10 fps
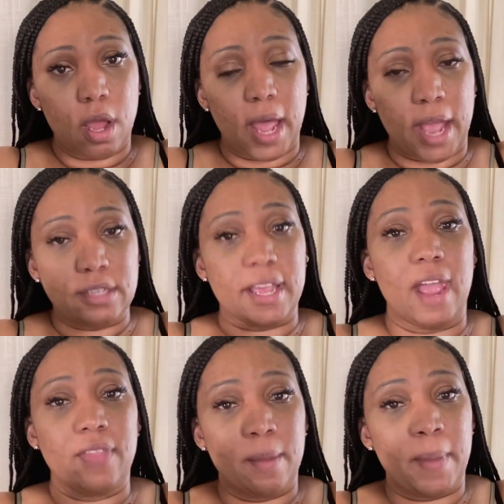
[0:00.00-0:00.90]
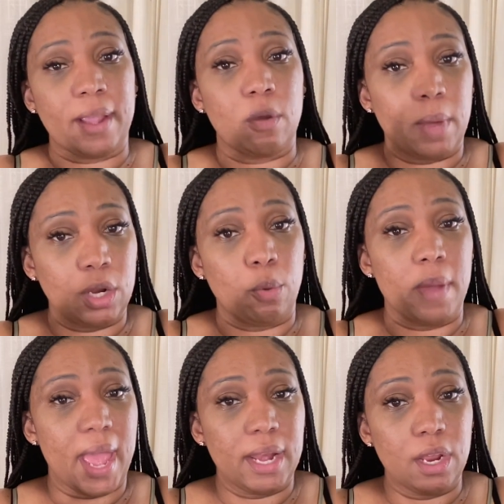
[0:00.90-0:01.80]
I used to have that back on my little
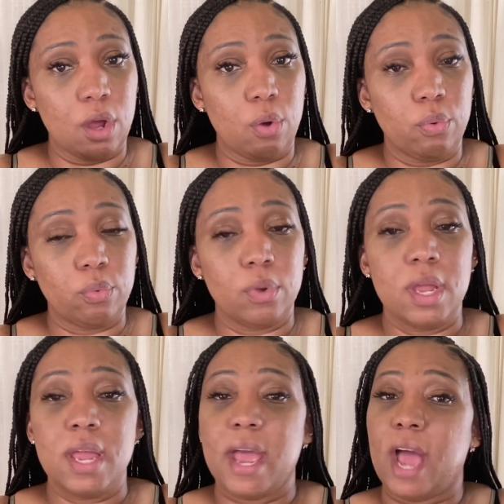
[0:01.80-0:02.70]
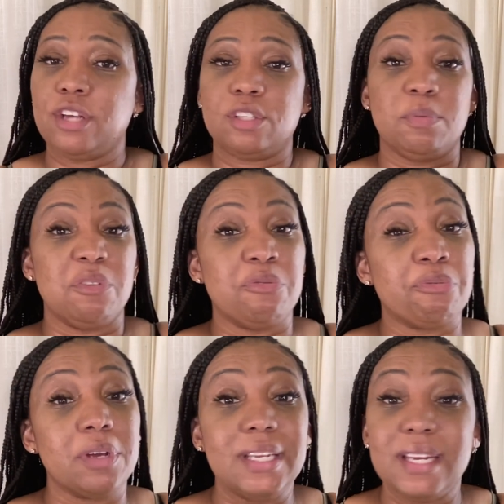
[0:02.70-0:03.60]
patio. I used to be
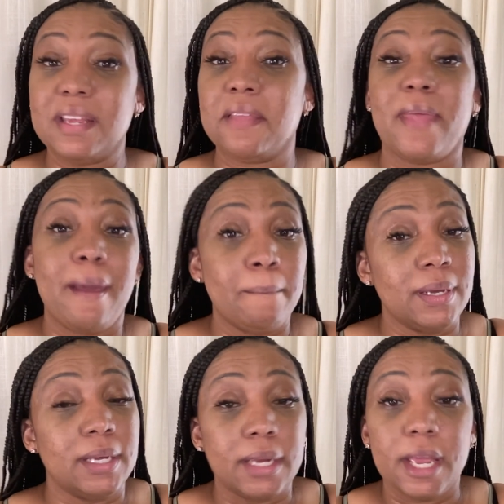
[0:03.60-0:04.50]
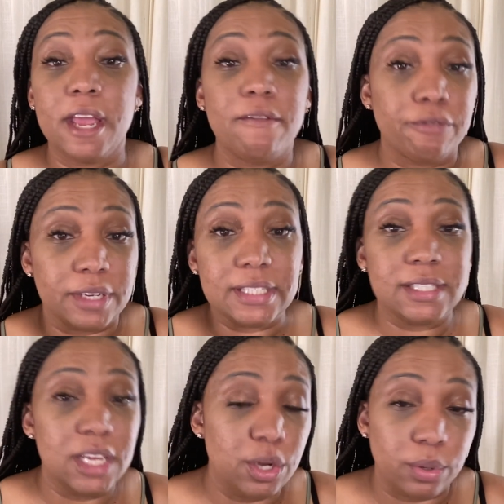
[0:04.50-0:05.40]
grilling in that mug every
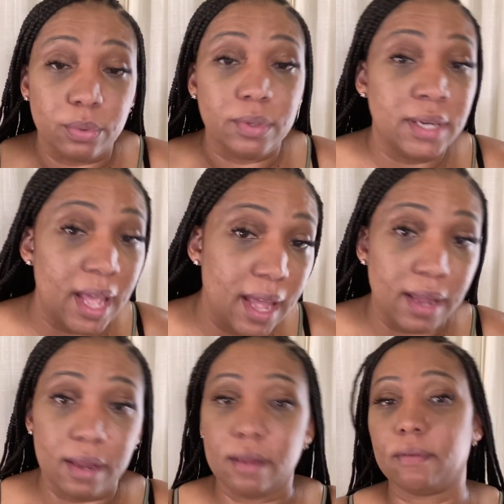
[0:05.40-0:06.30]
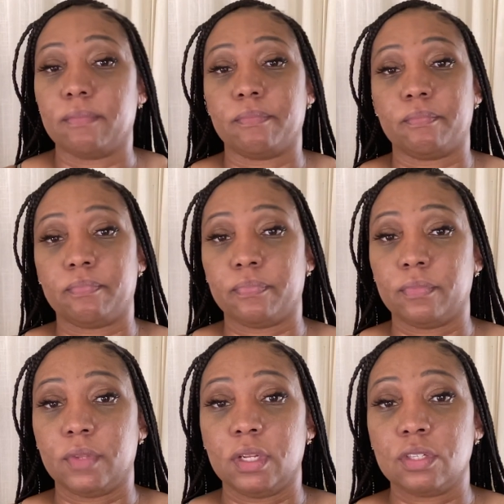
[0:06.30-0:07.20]
single day.
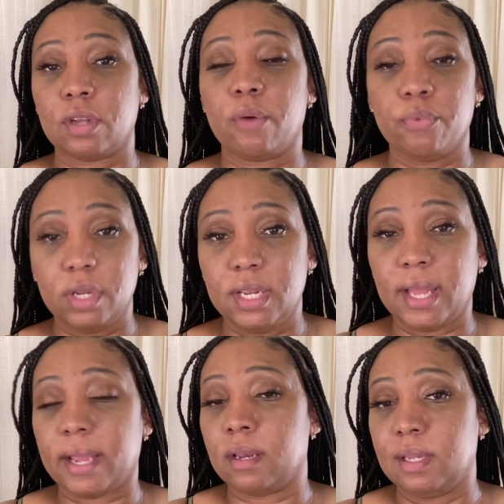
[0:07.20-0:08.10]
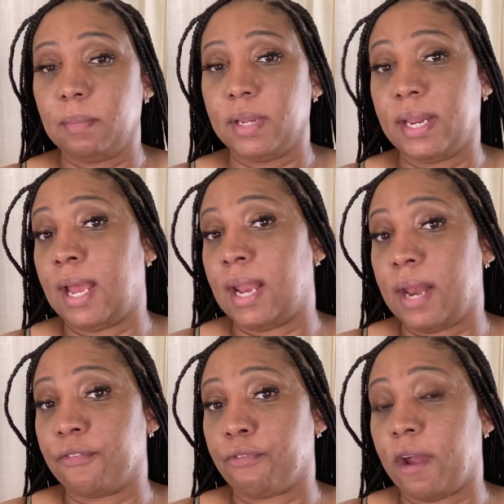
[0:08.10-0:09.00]
So I really like eliminated a lot
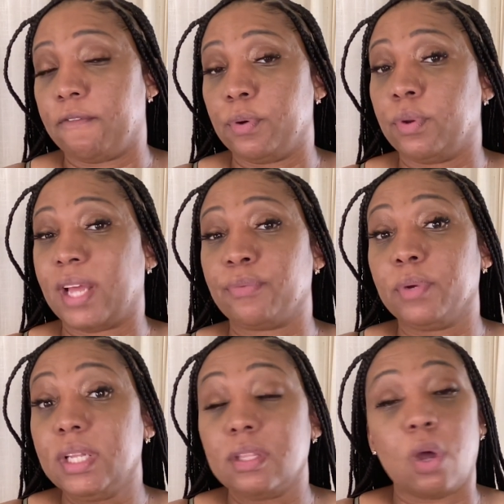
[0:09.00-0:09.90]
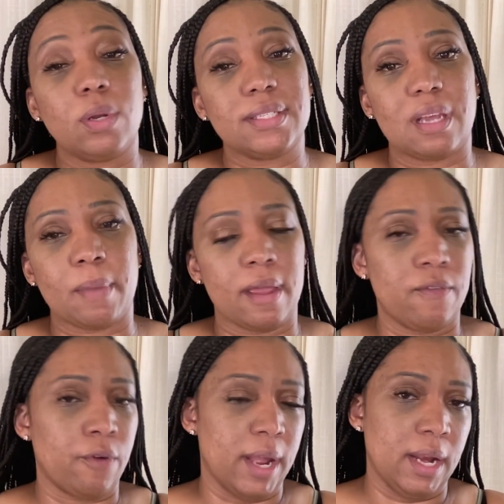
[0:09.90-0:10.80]
of fried food. Like really the only time I
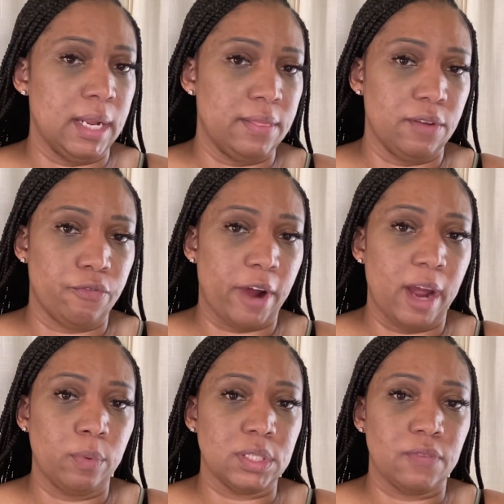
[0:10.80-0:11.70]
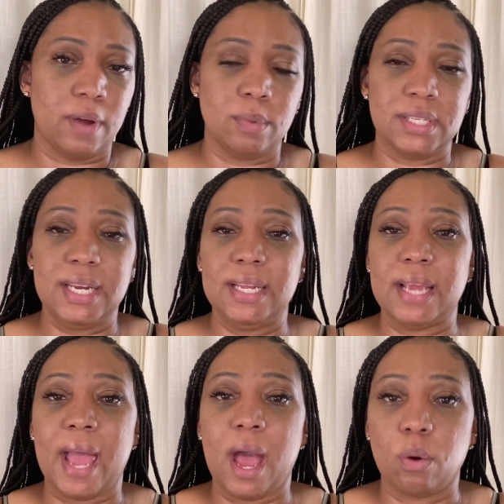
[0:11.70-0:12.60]
ever ate anything fried was if I was eating
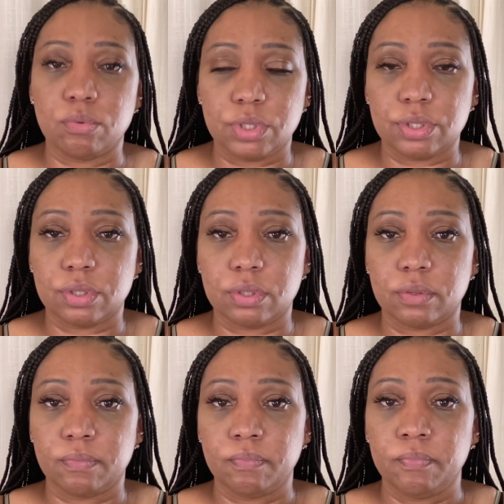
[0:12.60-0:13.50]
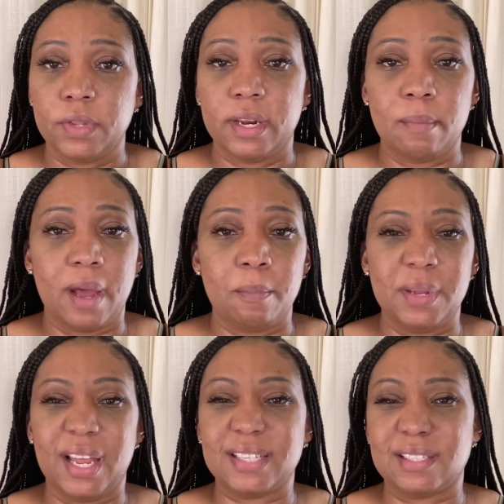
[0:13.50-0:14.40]
out. And it might be
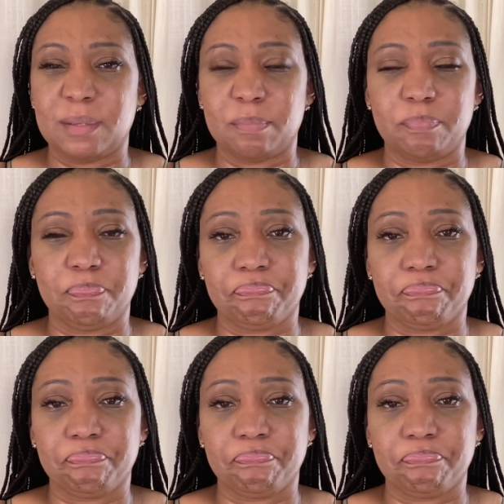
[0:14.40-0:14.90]
like some